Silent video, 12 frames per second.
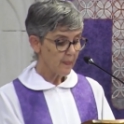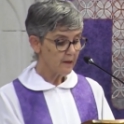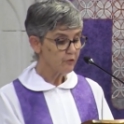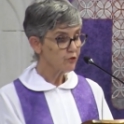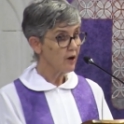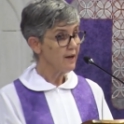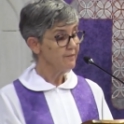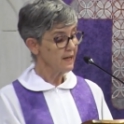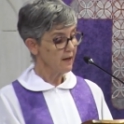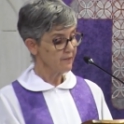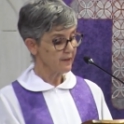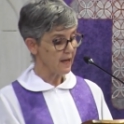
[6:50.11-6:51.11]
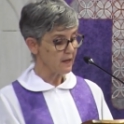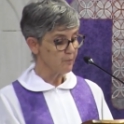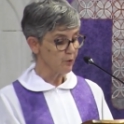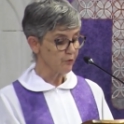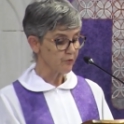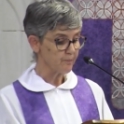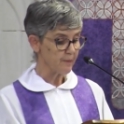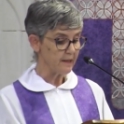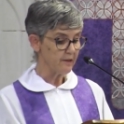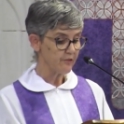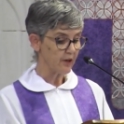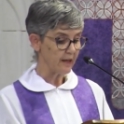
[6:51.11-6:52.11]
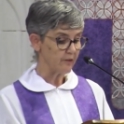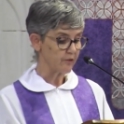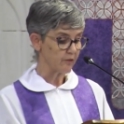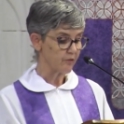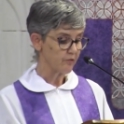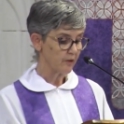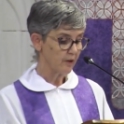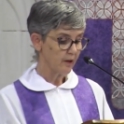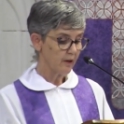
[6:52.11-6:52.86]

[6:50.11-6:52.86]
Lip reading: In driving out the animals and money changers,